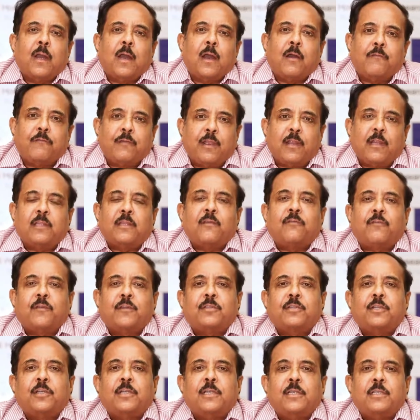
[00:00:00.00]
avail the
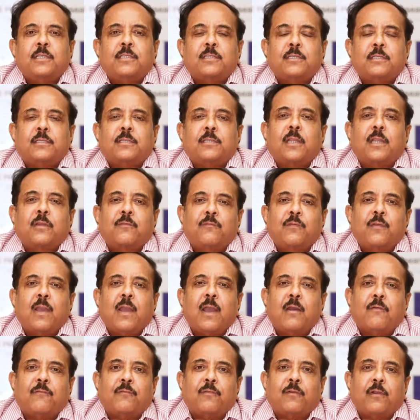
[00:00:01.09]
facilities that we
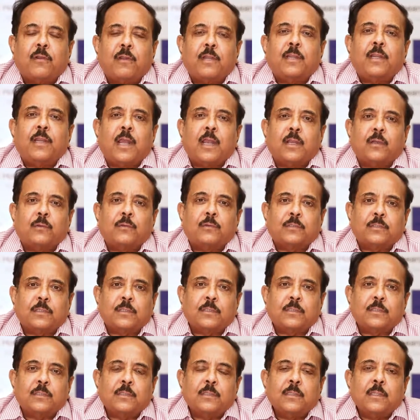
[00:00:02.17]
have for early
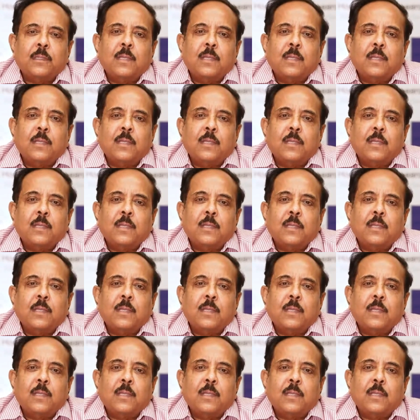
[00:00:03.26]
diagnosis.